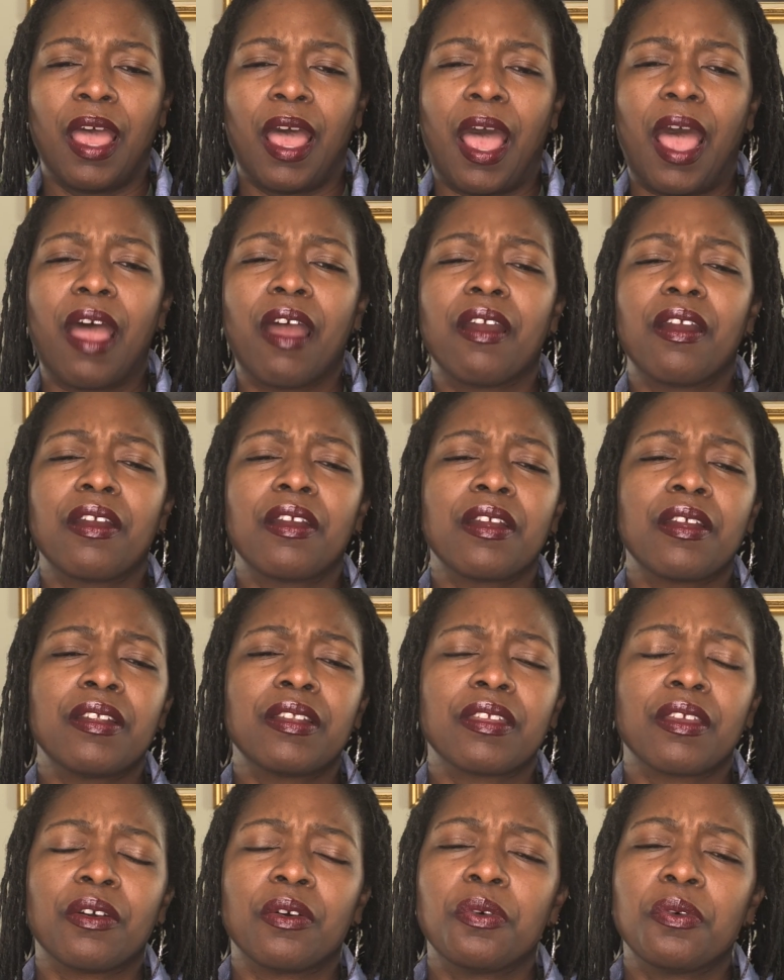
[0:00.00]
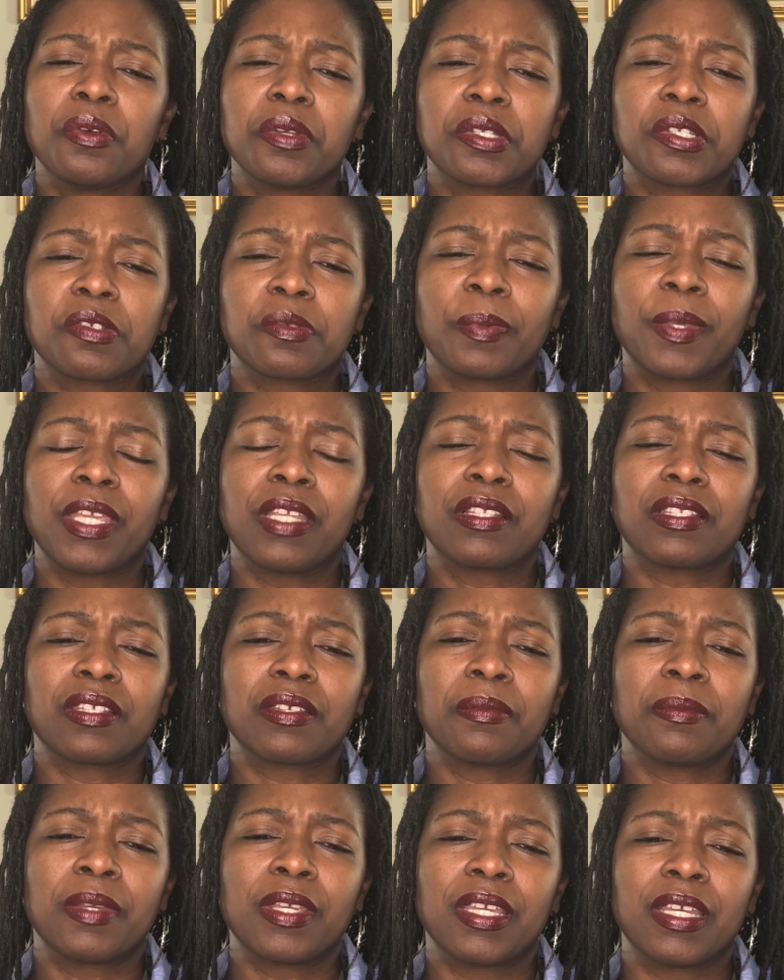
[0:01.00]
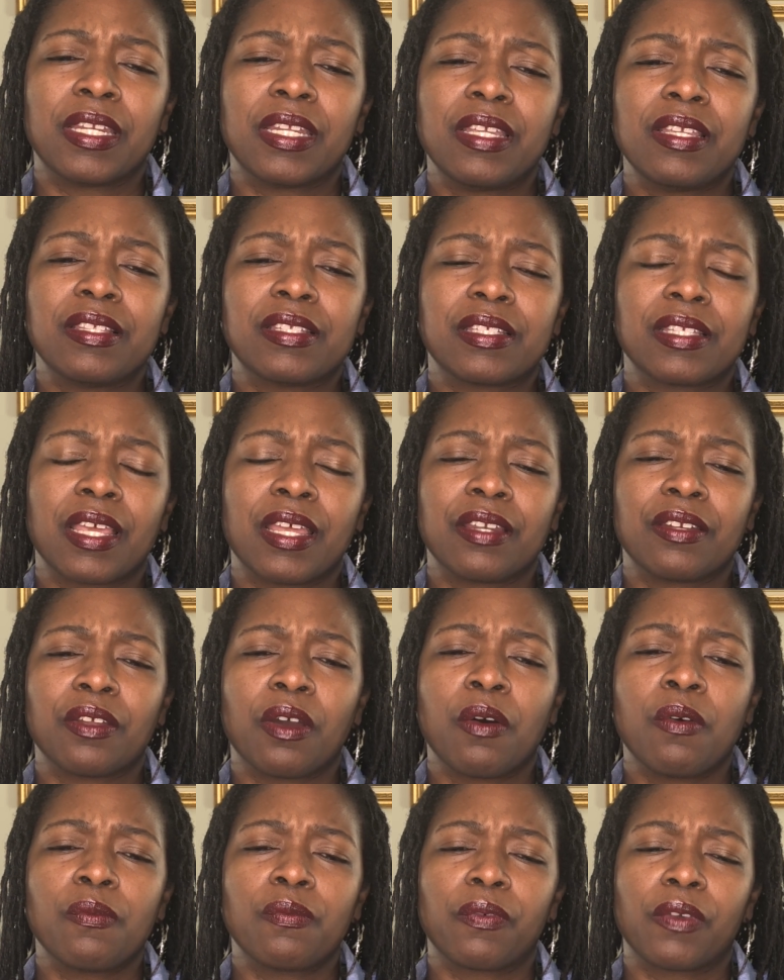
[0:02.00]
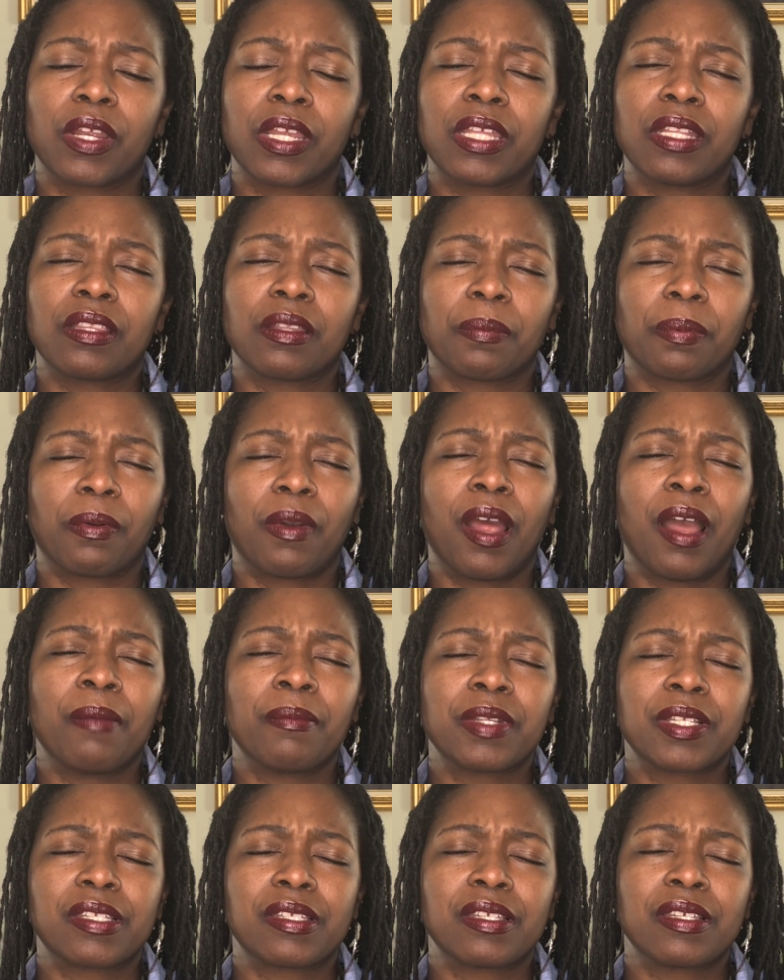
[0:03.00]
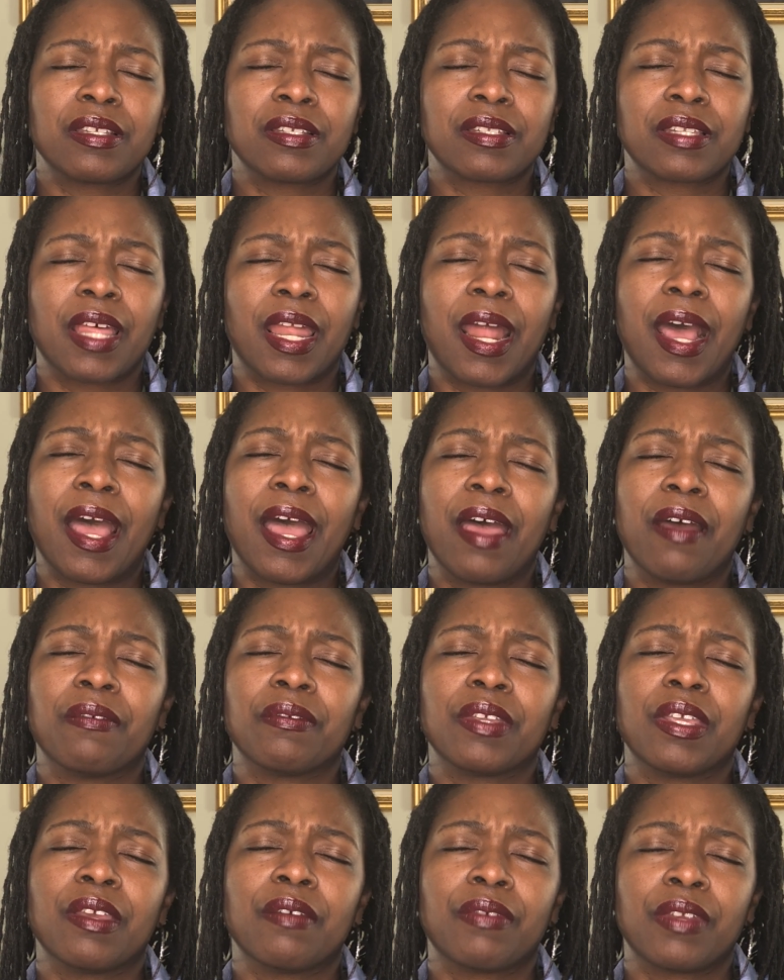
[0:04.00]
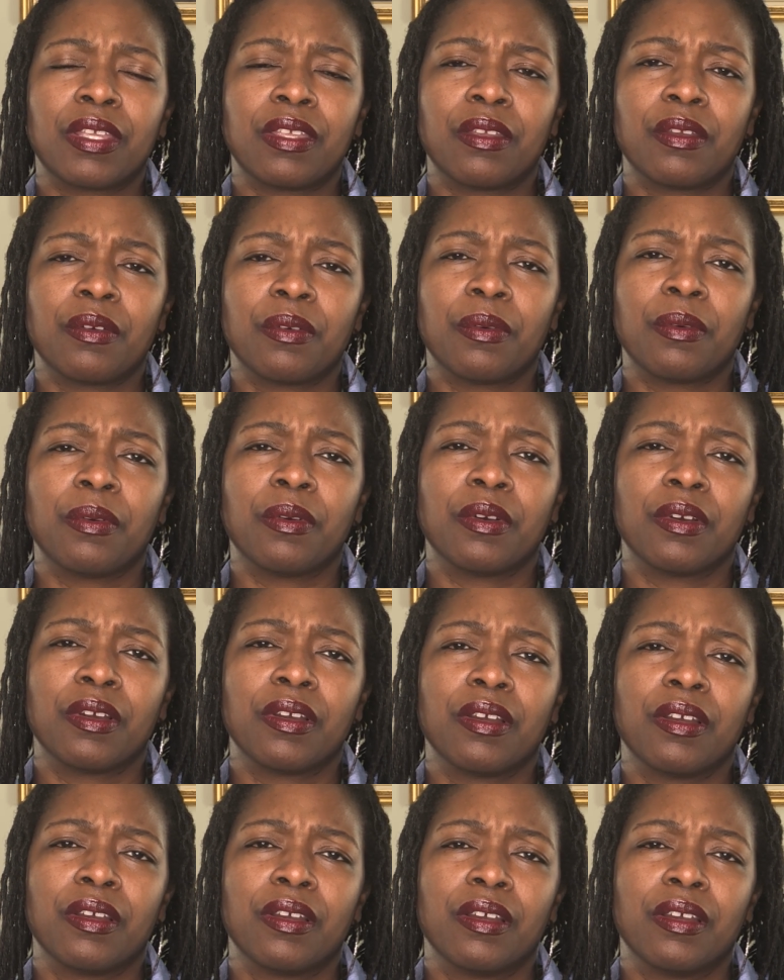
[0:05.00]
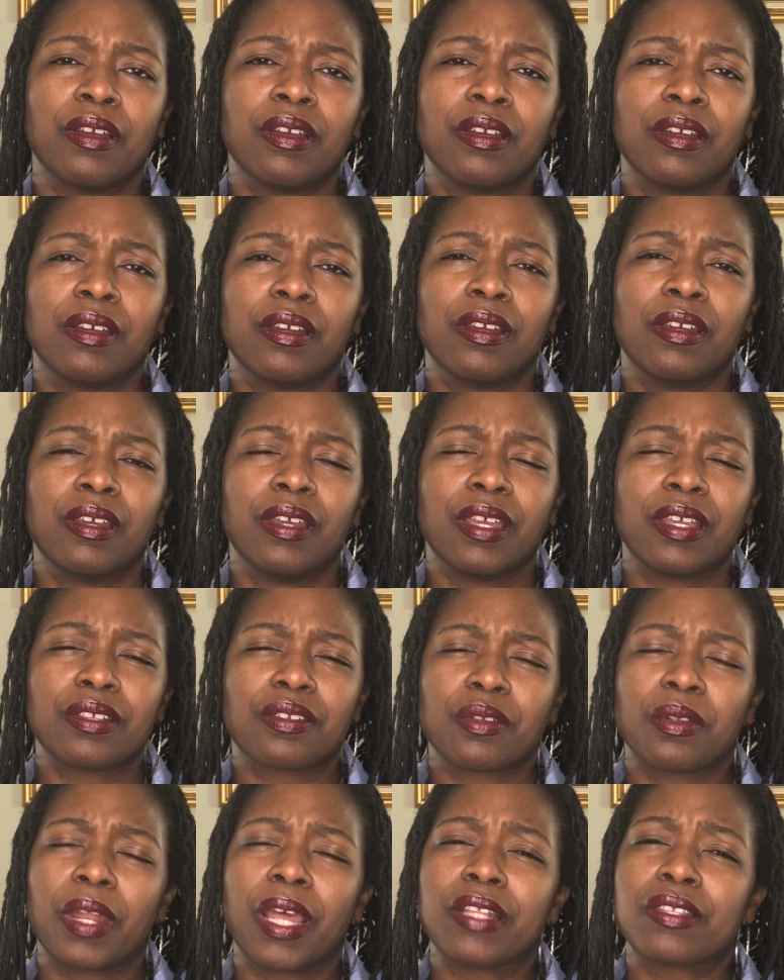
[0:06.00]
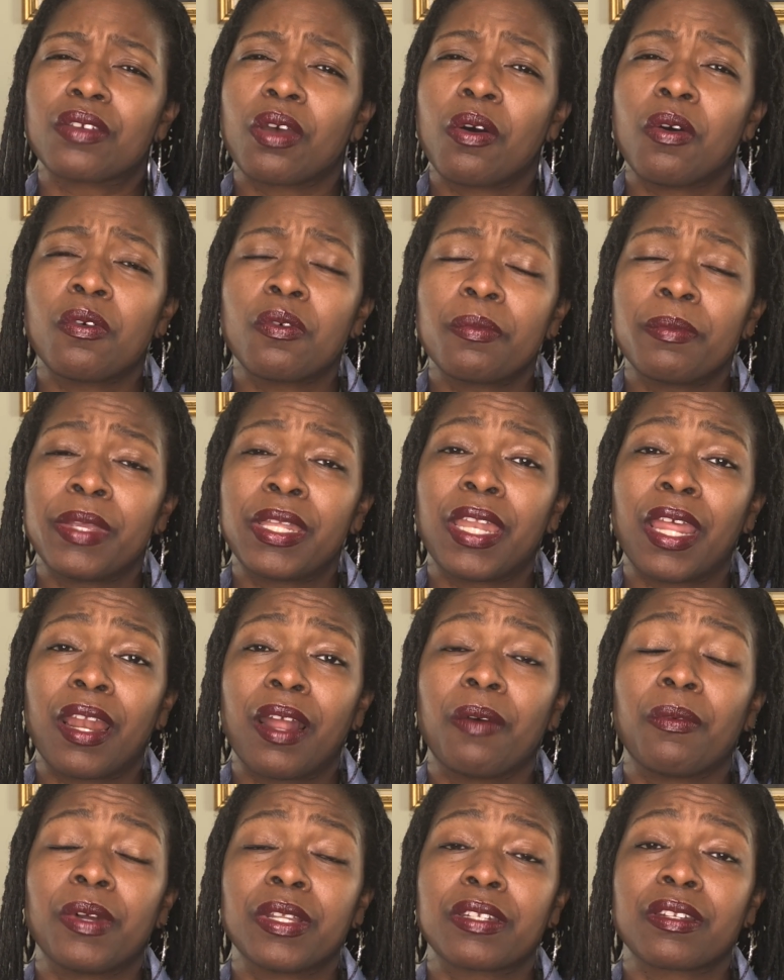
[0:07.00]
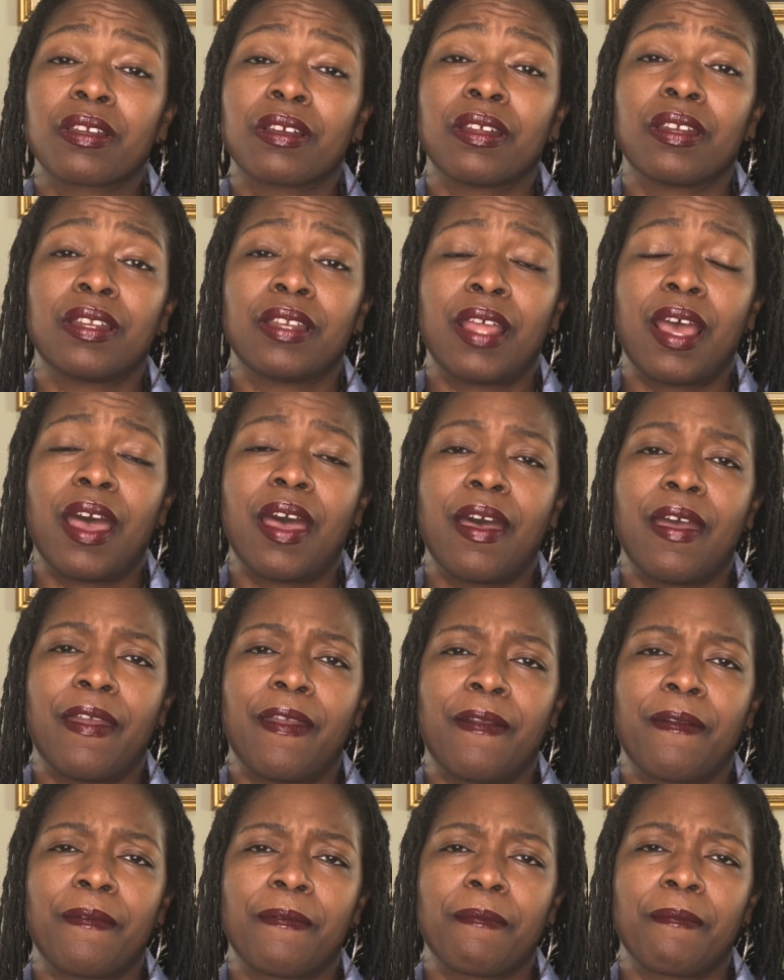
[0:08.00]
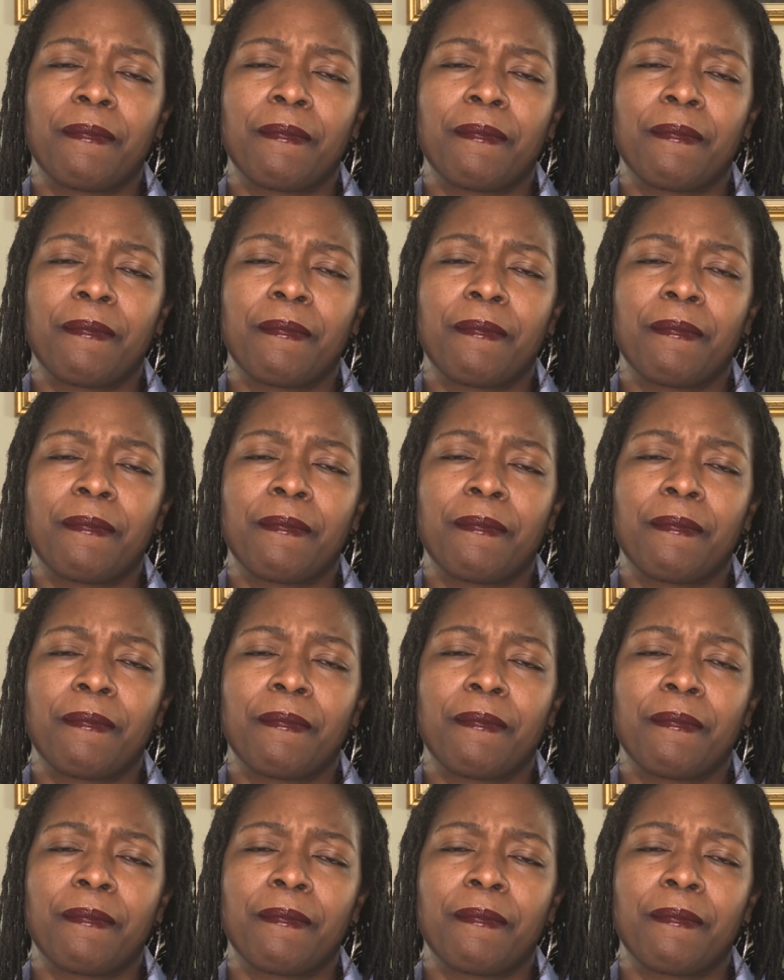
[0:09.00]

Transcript: I heard Yahuwah speak to me, and he said, "Don't forget the promises that I have given you." And so that told me that I wasn't going to die.